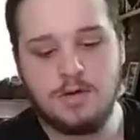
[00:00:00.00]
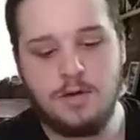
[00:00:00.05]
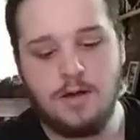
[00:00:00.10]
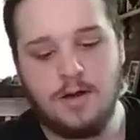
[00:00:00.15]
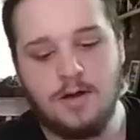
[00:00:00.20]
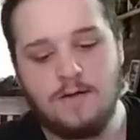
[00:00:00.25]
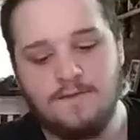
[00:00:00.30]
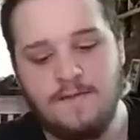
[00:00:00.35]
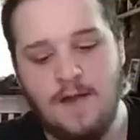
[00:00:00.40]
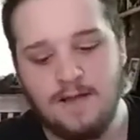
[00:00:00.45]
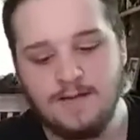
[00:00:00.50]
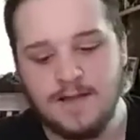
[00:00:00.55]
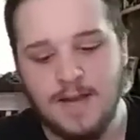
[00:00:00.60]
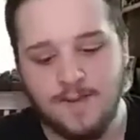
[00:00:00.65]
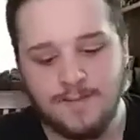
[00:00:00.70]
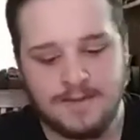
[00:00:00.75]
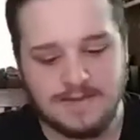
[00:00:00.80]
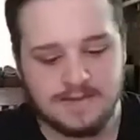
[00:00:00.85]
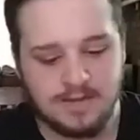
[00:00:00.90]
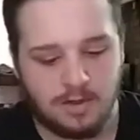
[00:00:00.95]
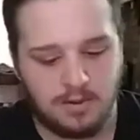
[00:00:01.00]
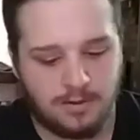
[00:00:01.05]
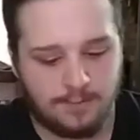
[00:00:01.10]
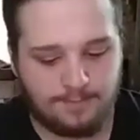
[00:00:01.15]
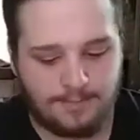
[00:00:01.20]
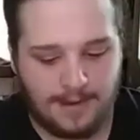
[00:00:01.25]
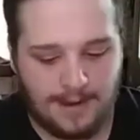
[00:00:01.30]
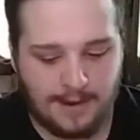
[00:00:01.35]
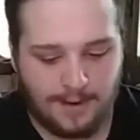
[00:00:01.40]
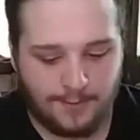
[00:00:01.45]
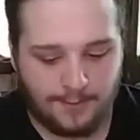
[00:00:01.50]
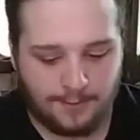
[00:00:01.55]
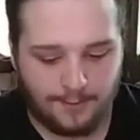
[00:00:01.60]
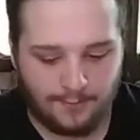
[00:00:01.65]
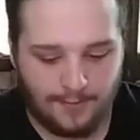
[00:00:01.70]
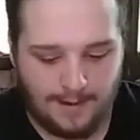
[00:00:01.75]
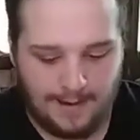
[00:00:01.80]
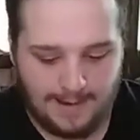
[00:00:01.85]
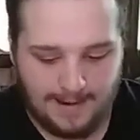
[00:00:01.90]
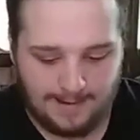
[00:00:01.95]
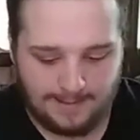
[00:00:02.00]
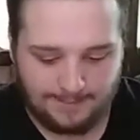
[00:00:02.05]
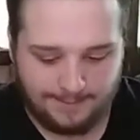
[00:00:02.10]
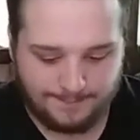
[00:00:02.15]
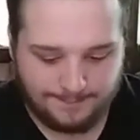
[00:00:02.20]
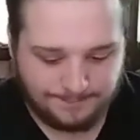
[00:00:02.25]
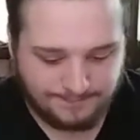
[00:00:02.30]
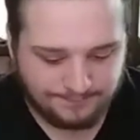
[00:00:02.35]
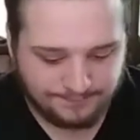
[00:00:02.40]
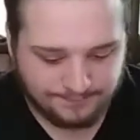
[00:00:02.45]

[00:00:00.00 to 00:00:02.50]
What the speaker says: Valentine is all about when,